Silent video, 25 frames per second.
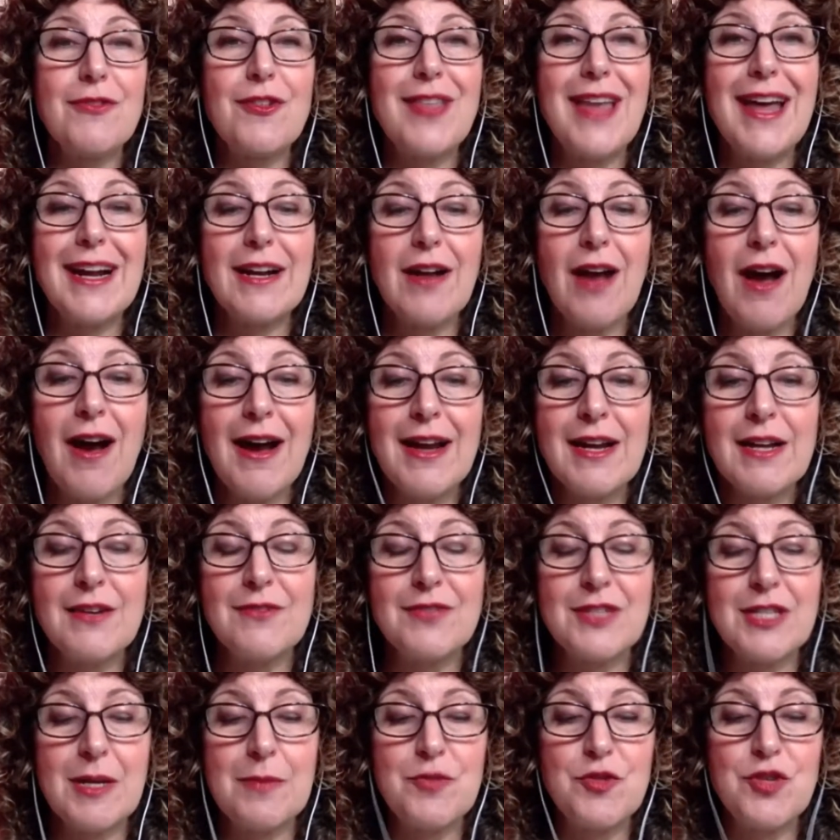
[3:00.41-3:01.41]
for that
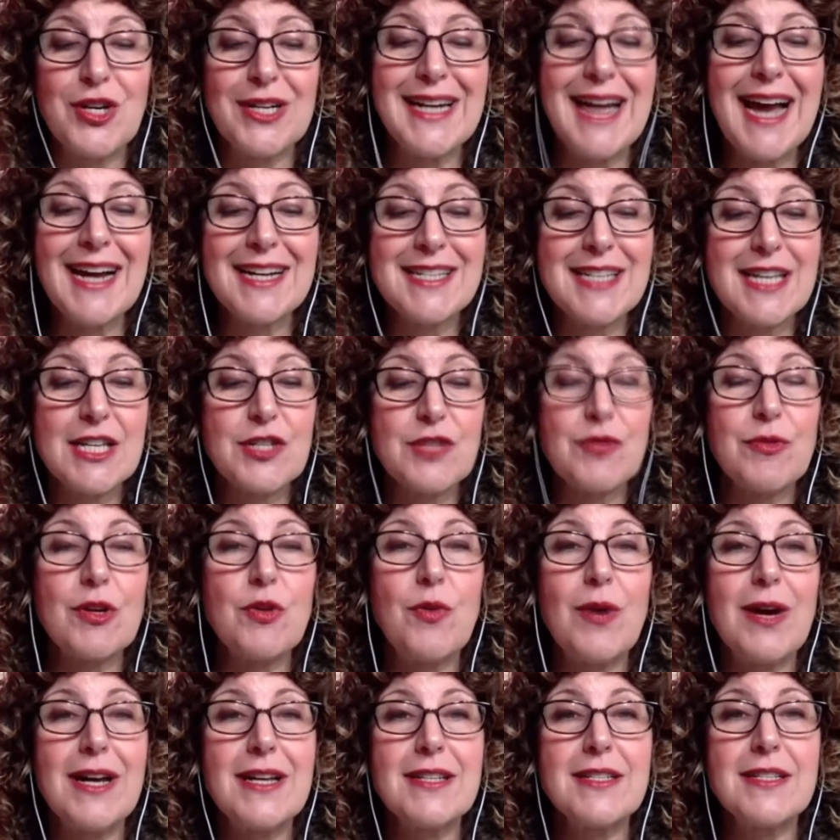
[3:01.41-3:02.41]
kind of subject access
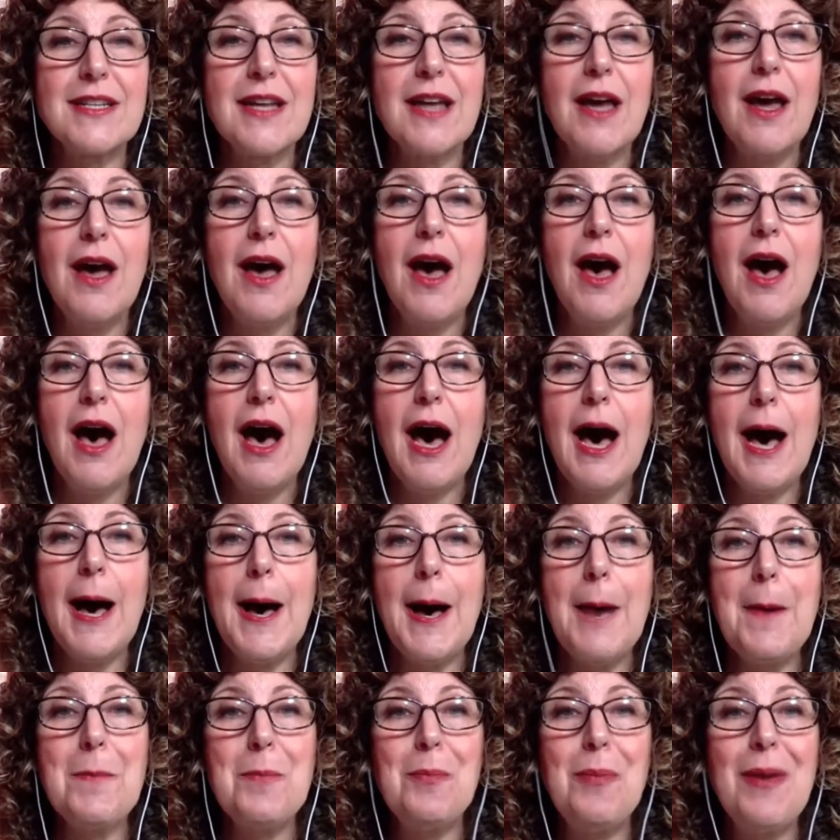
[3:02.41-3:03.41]
request.
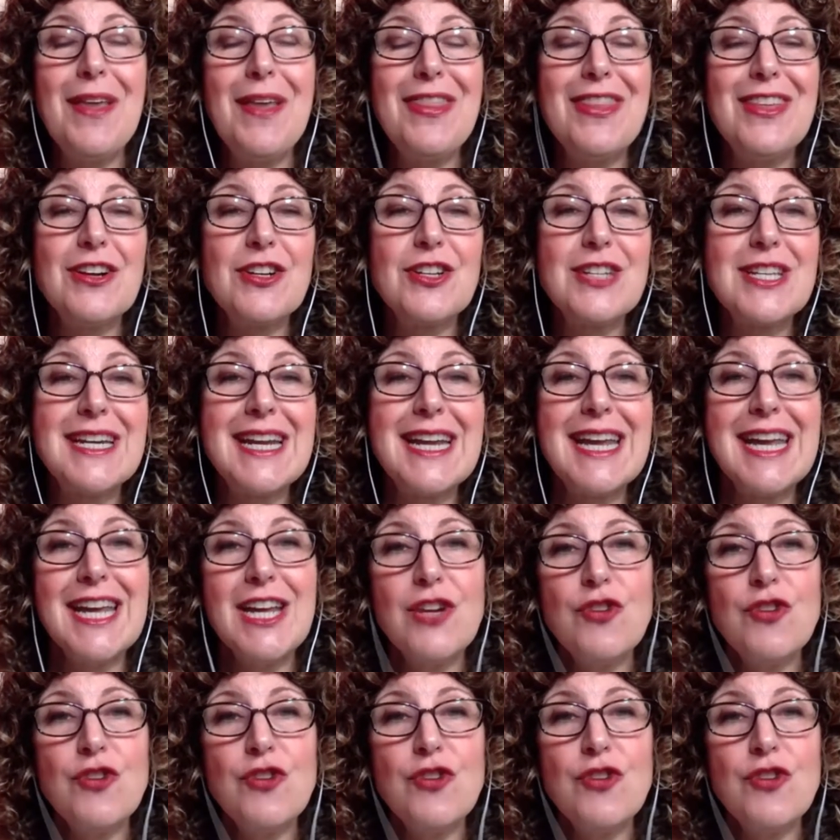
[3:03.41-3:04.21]
But there's an